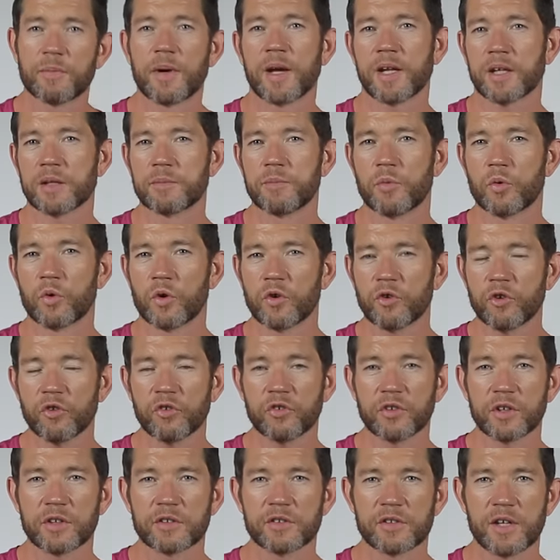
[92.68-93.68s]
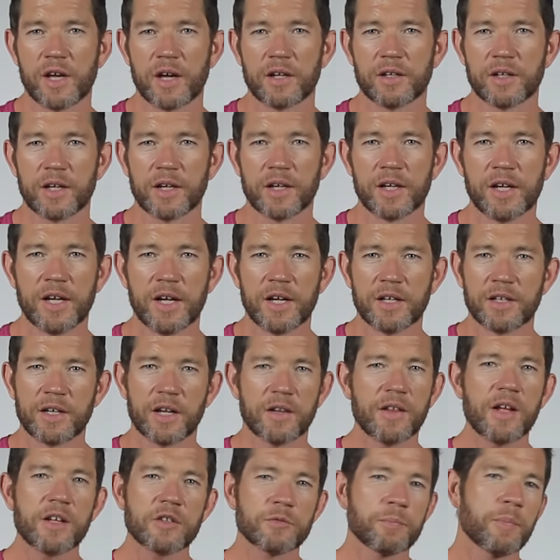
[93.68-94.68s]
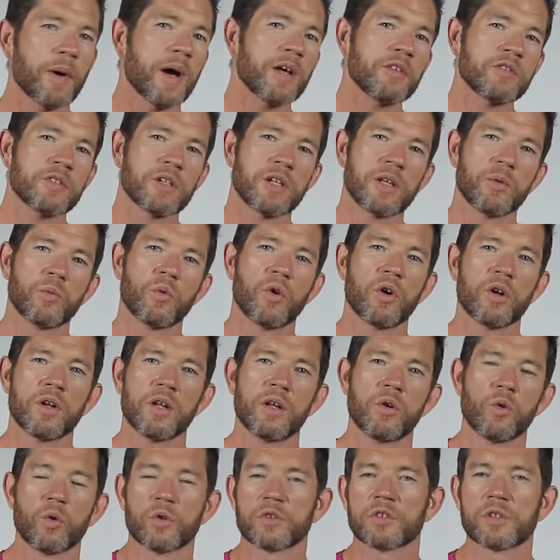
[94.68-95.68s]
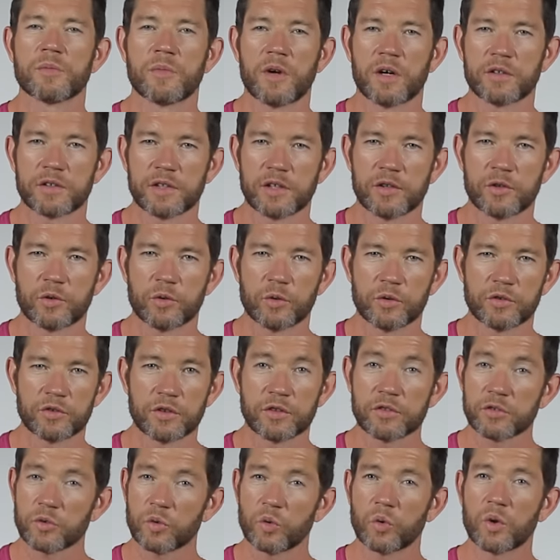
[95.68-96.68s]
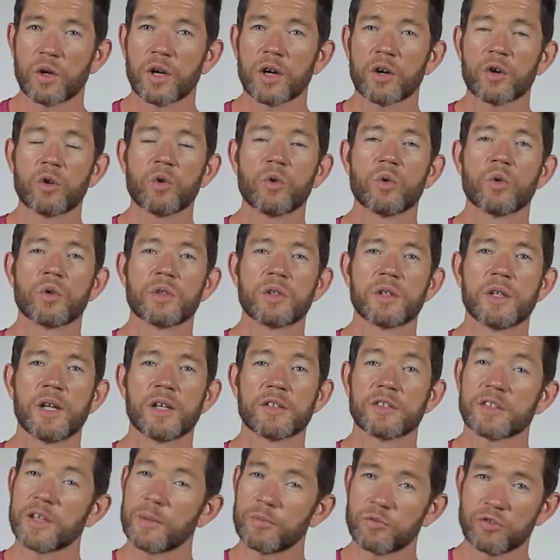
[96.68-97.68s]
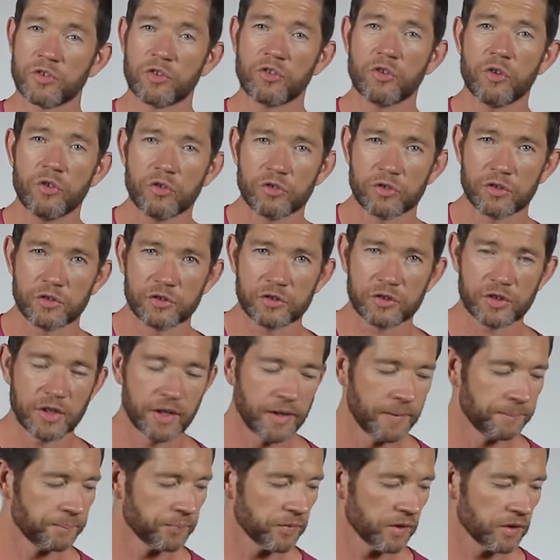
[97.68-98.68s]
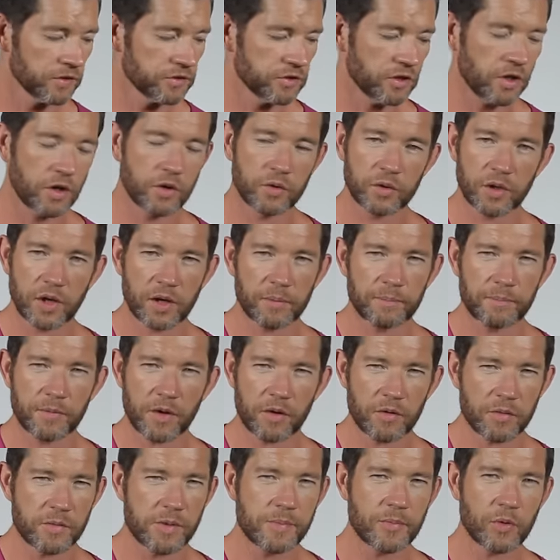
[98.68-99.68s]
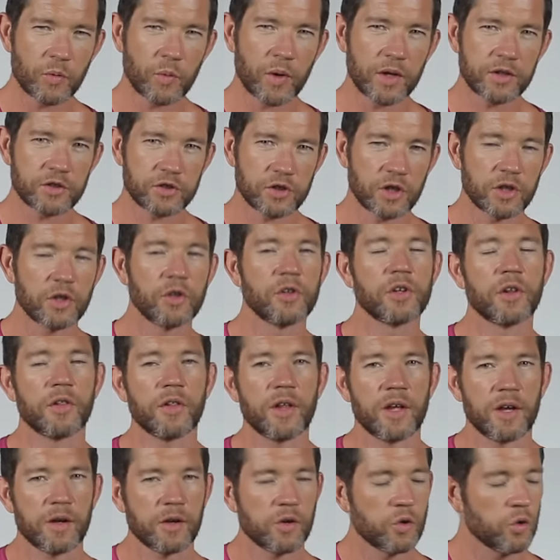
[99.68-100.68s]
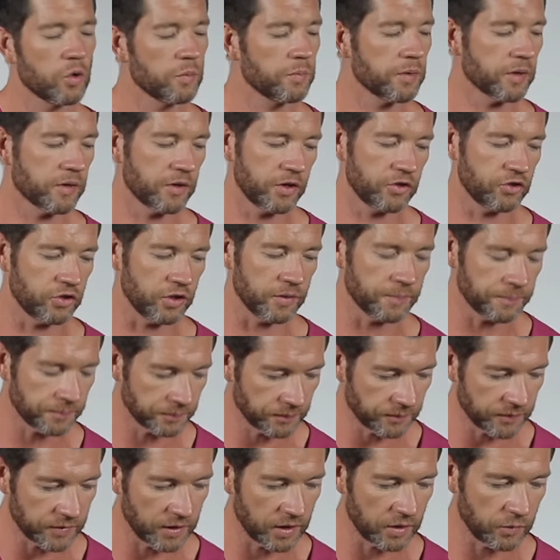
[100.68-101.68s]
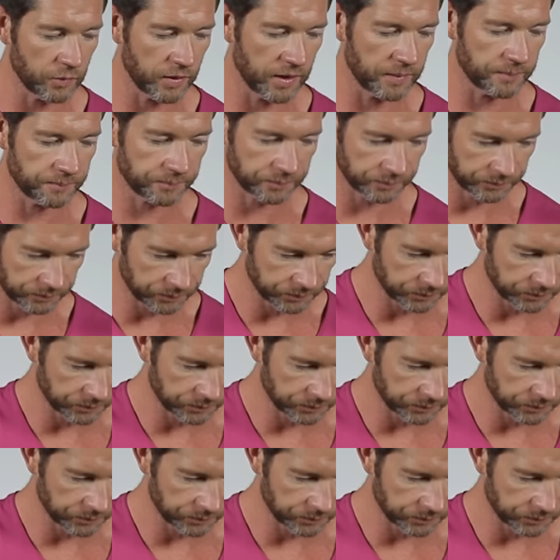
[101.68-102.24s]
to make them more interesting sounding. Now that's basically what Awesomeizing Chords is, or chord substitutions. So um, I remember once I learned a, a chord progression, and it went